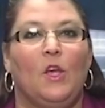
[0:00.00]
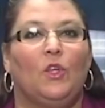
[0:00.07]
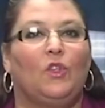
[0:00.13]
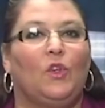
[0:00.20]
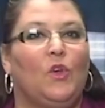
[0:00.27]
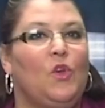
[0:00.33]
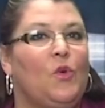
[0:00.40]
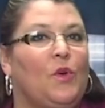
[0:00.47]

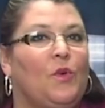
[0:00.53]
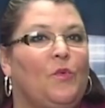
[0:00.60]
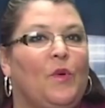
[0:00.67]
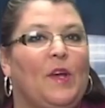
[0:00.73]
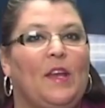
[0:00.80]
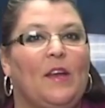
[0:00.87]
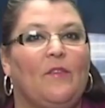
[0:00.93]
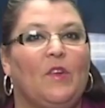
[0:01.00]
So you could
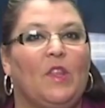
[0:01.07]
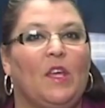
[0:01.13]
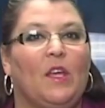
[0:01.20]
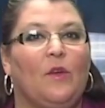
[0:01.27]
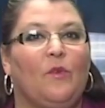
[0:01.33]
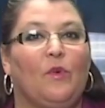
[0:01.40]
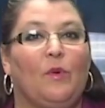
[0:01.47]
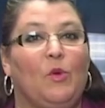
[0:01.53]
find
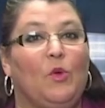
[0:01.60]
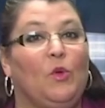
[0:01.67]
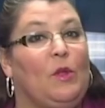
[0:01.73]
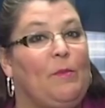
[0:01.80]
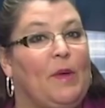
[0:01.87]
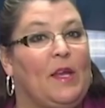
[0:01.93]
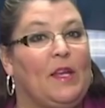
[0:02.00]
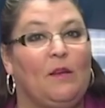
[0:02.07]
everything
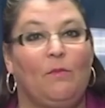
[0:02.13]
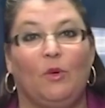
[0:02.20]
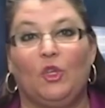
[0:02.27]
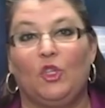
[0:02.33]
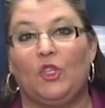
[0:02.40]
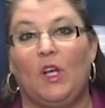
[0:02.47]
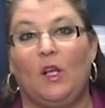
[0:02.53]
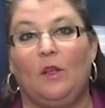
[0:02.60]
newly painted
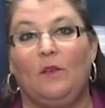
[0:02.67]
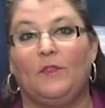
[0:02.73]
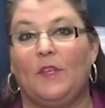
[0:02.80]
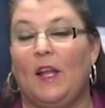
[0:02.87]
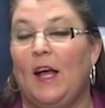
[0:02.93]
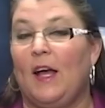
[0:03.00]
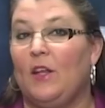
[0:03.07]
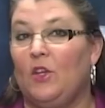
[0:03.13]
bookshelves
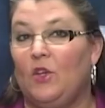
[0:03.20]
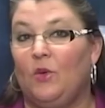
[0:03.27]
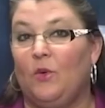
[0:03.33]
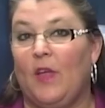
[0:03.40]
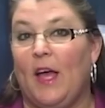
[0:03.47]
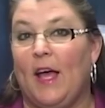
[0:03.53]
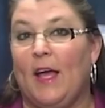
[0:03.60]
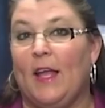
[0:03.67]
and how to do
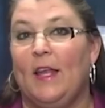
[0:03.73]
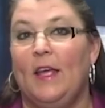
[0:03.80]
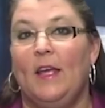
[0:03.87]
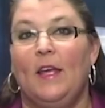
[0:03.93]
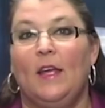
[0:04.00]
that,